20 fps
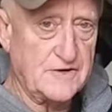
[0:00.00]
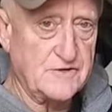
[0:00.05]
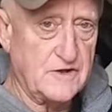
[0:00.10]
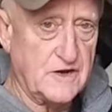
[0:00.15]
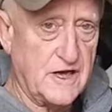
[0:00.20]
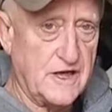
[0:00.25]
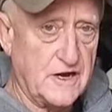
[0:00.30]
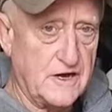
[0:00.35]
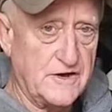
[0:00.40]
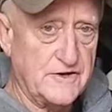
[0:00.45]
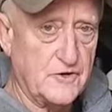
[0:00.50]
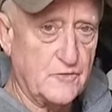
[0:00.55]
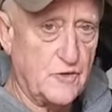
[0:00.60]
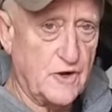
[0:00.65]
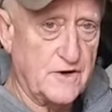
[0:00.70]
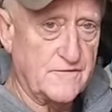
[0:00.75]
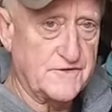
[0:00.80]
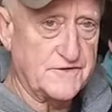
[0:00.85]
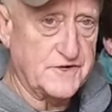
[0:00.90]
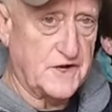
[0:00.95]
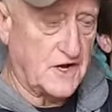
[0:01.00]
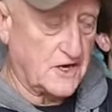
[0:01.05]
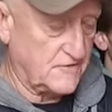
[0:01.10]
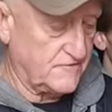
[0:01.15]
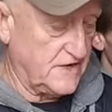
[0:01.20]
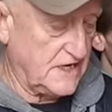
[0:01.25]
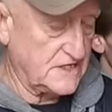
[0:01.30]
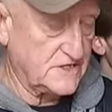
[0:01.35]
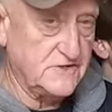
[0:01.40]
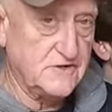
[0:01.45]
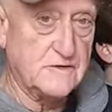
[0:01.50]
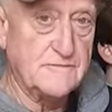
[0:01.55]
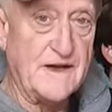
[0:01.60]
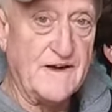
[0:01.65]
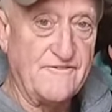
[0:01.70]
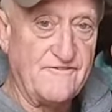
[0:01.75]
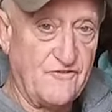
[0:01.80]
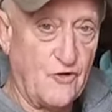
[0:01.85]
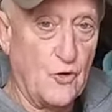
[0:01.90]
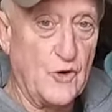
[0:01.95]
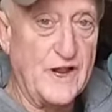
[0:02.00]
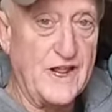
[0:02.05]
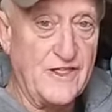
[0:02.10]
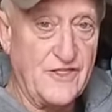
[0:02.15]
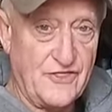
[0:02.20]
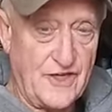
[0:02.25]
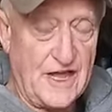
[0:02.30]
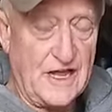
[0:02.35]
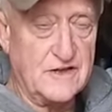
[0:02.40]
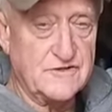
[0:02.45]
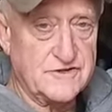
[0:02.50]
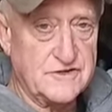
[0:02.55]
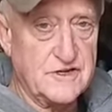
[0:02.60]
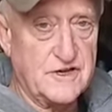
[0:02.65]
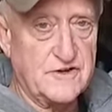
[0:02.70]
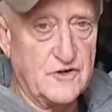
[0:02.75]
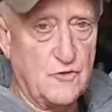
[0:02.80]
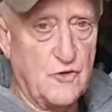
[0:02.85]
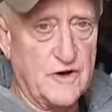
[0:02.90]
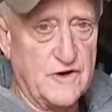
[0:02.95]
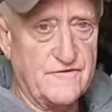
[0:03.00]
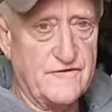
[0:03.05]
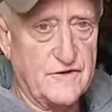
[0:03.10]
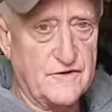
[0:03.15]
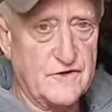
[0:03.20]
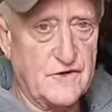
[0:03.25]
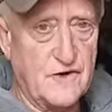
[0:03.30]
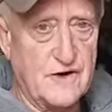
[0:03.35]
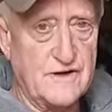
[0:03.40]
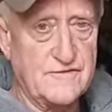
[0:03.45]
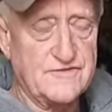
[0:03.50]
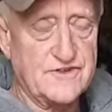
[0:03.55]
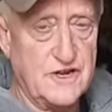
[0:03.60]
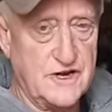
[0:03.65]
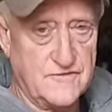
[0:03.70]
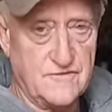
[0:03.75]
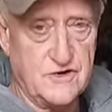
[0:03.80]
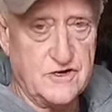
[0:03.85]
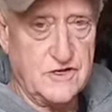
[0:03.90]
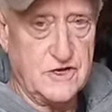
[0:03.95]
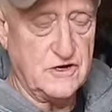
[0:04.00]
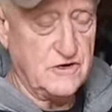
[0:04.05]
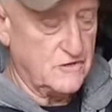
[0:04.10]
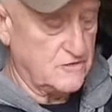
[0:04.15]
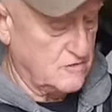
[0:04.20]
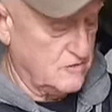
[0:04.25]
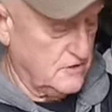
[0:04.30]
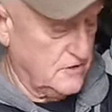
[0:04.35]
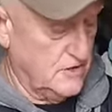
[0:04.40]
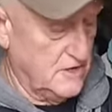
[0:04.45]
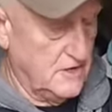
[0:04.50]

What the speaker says: I do a lot of underwater photography. I shoot about 40,000 underwater photographs every year.